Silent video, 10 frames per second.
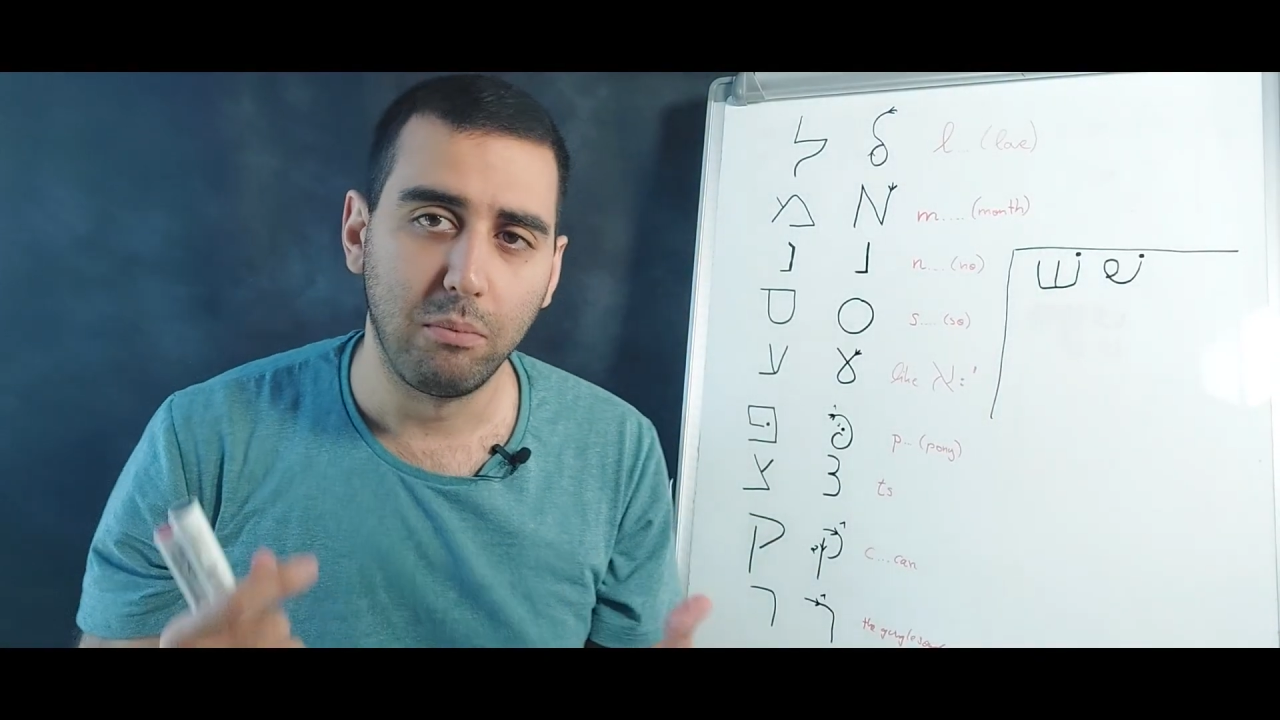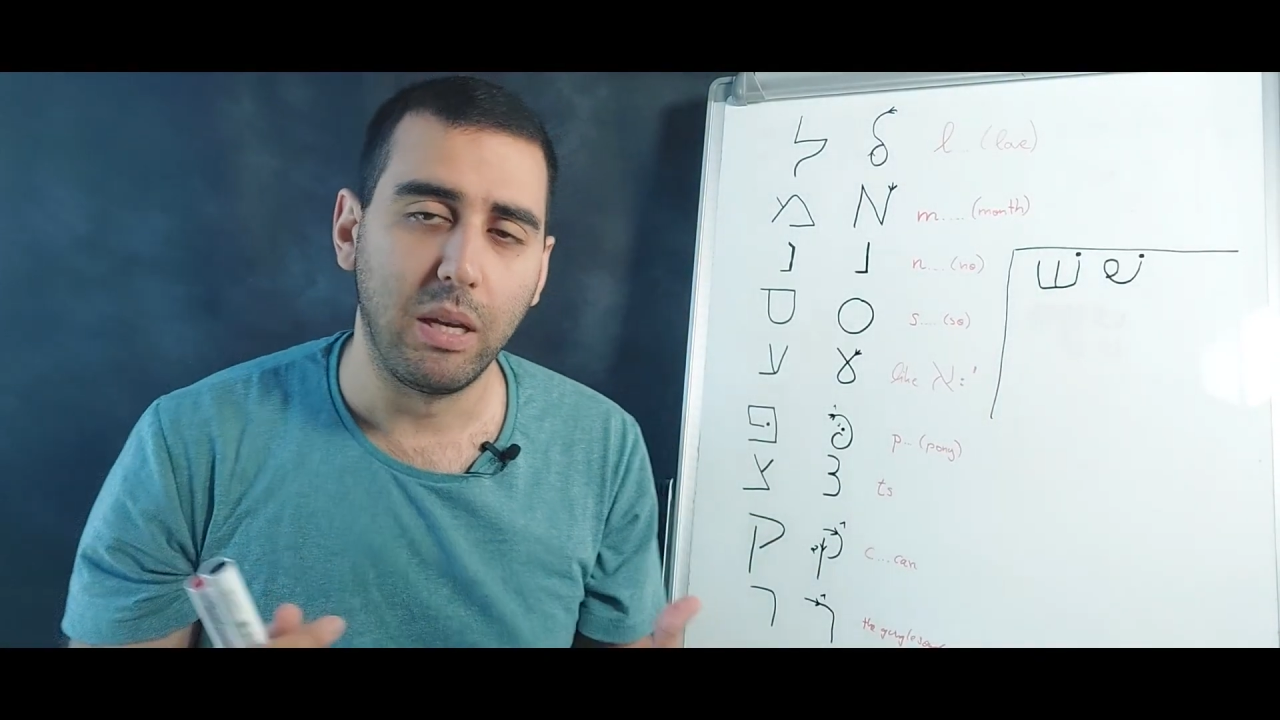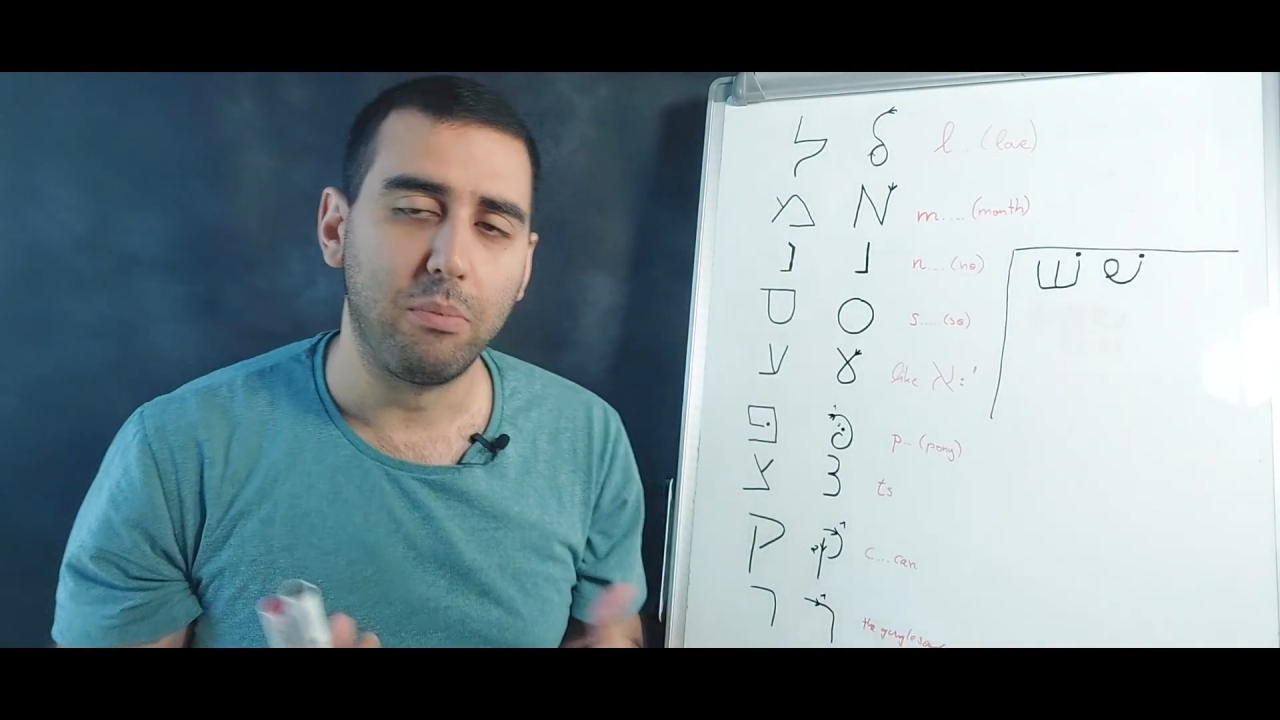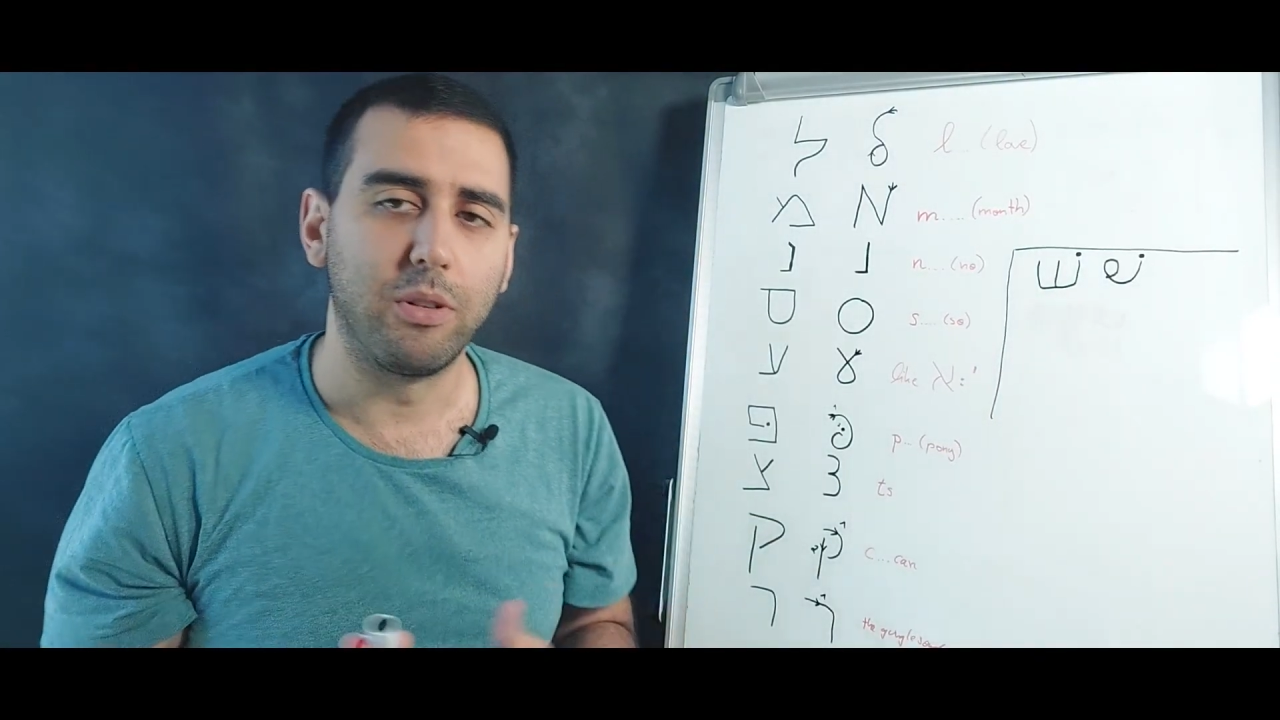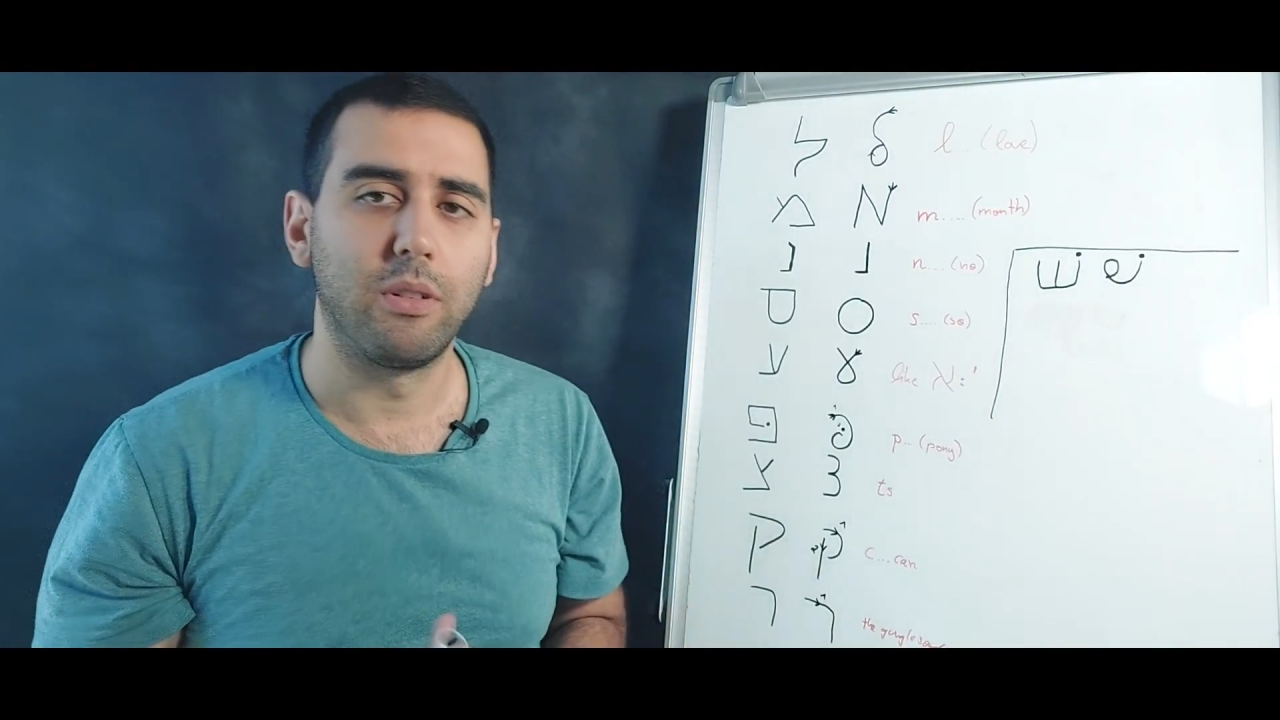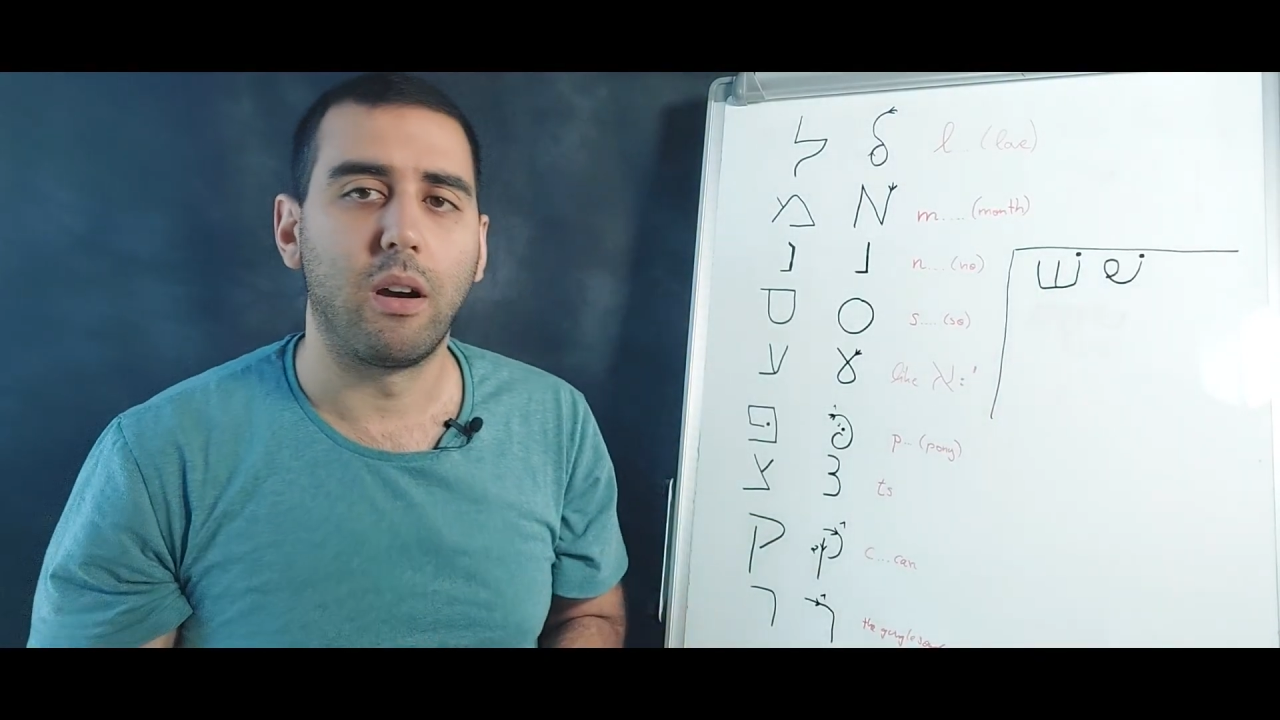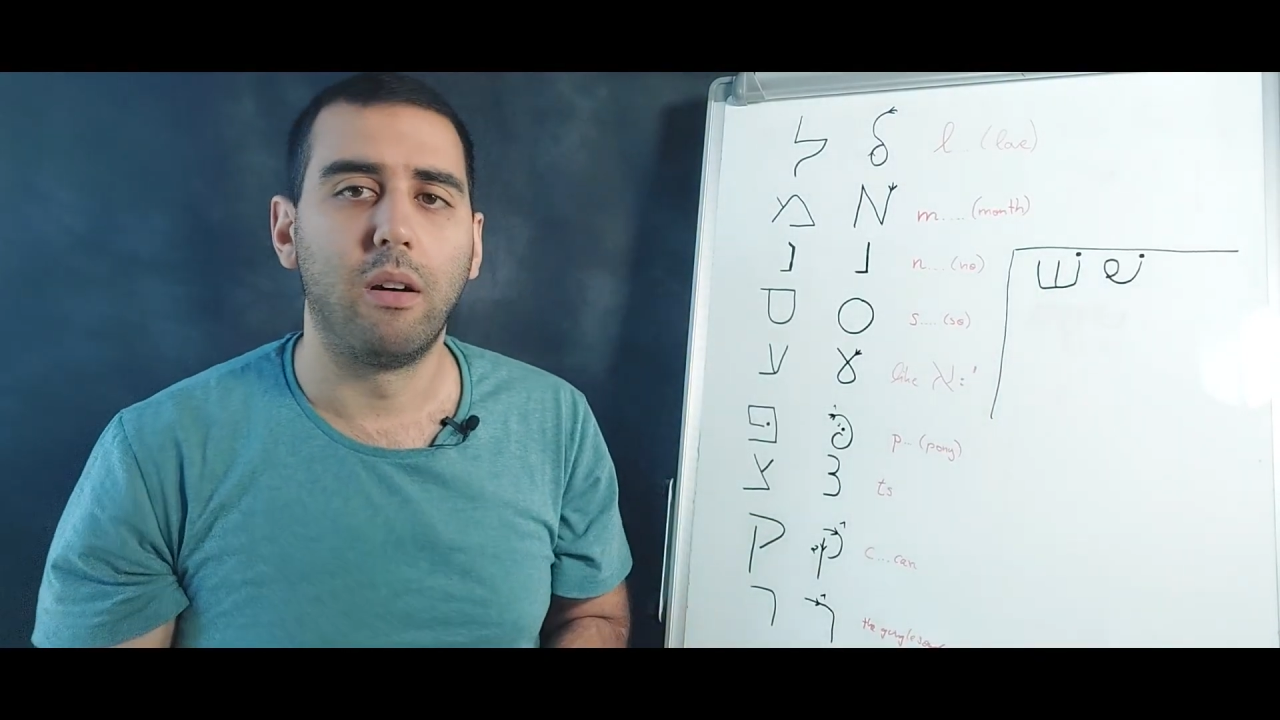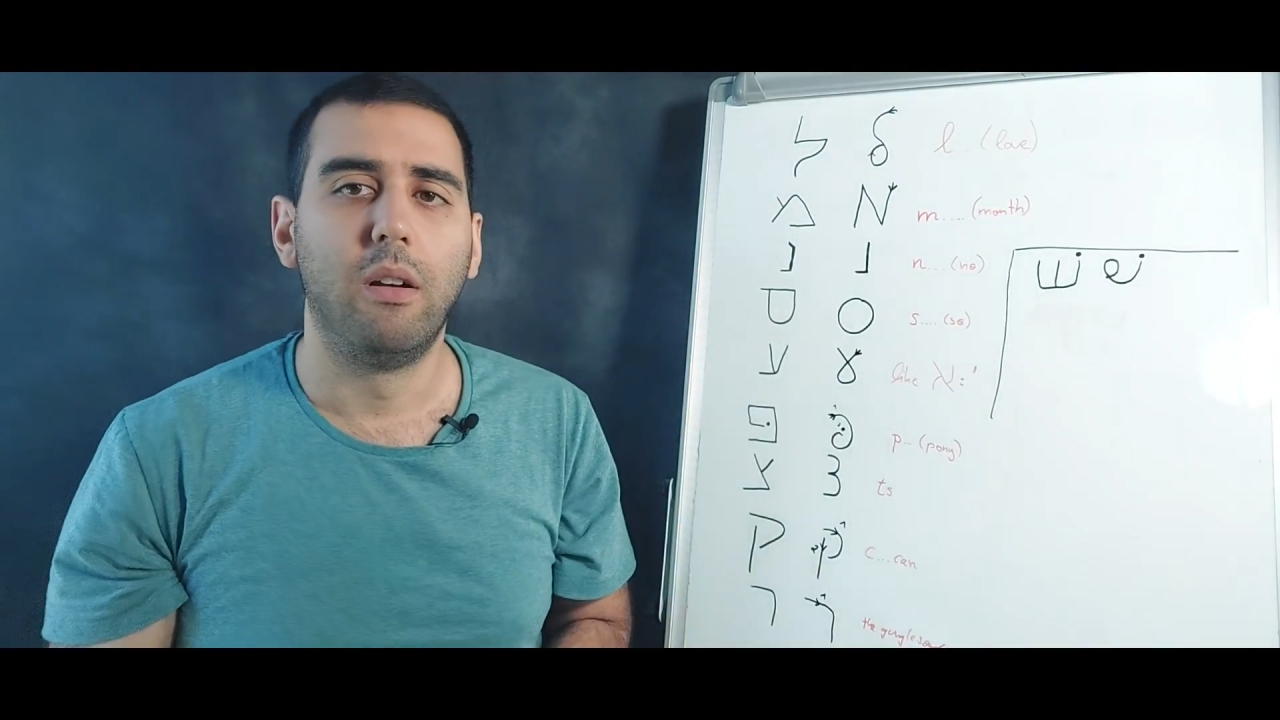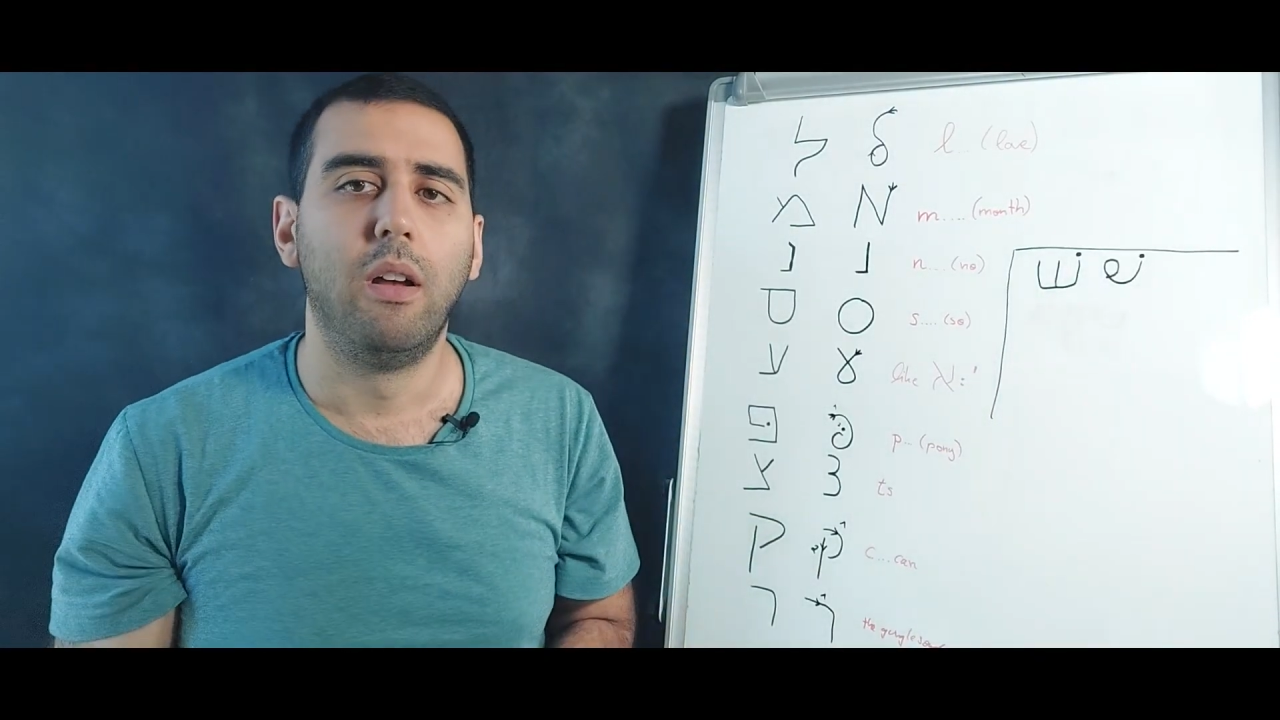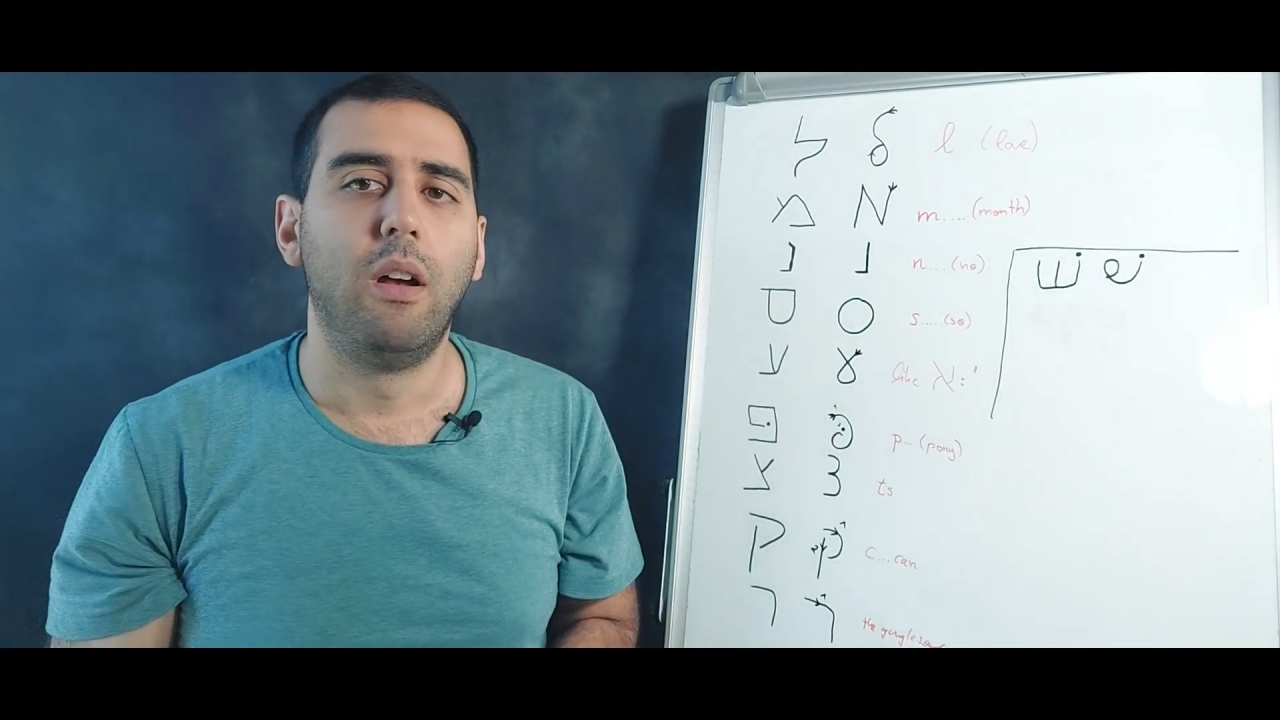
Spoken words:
papers are